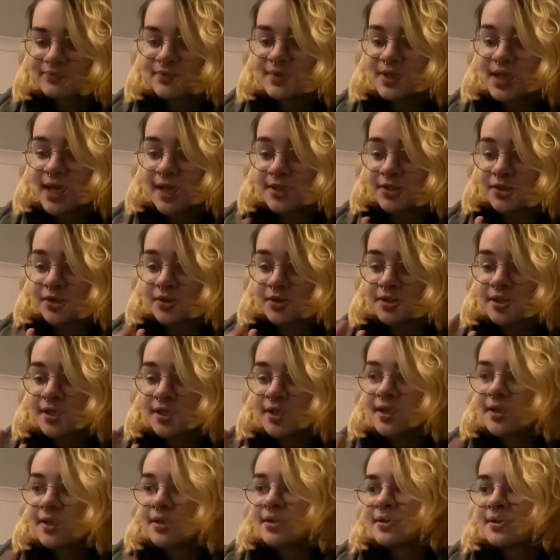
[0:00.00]
I choked,
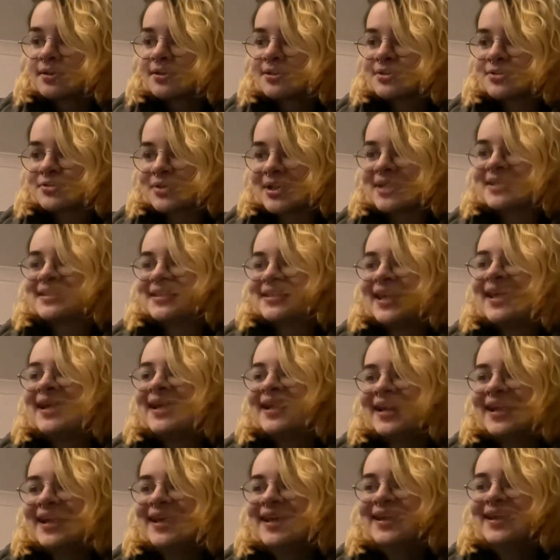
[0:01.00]

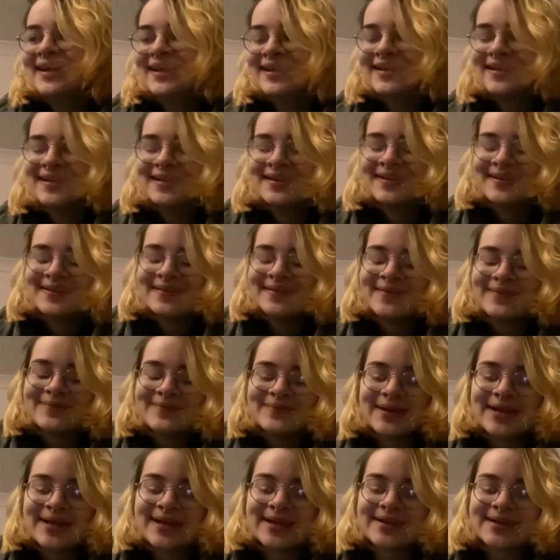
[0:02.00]
stressing
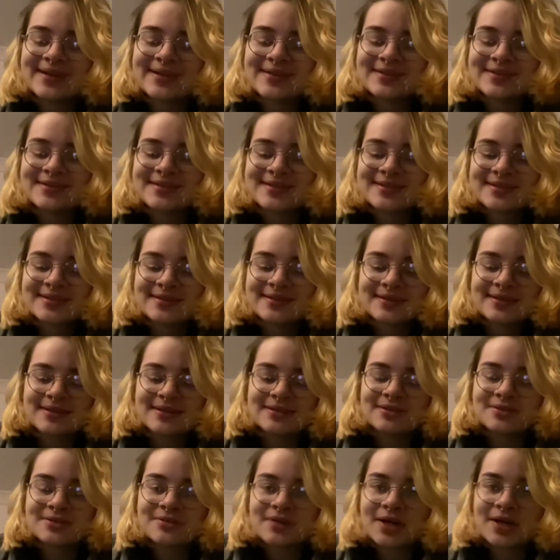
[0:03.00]
because there's
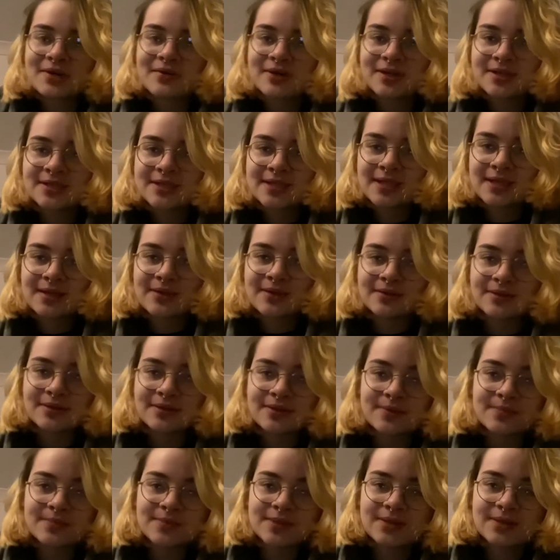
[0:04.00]
a drag race thing
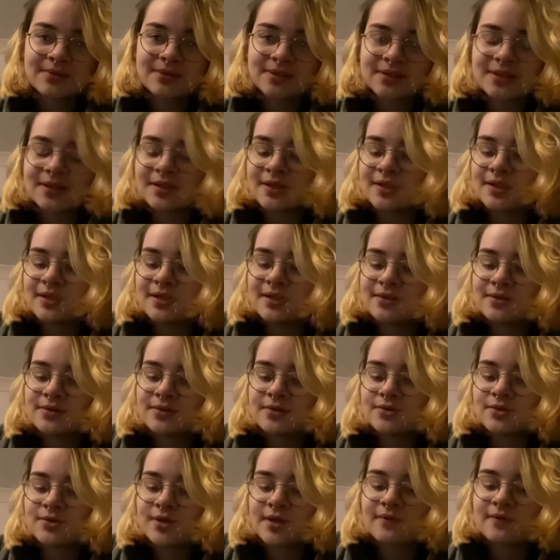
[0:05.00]
that comes out tonight. So
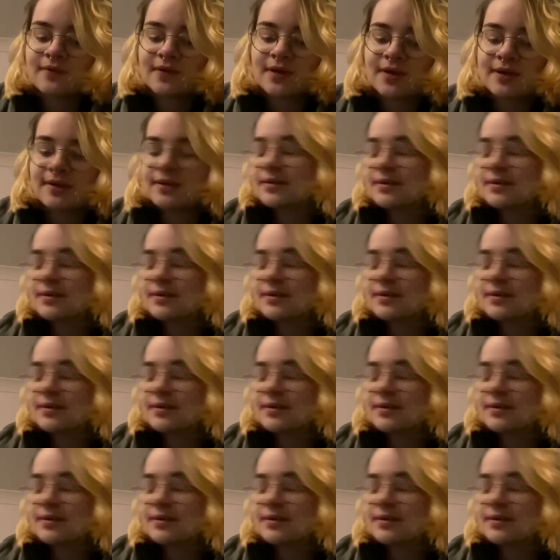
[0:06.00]
he's trying to find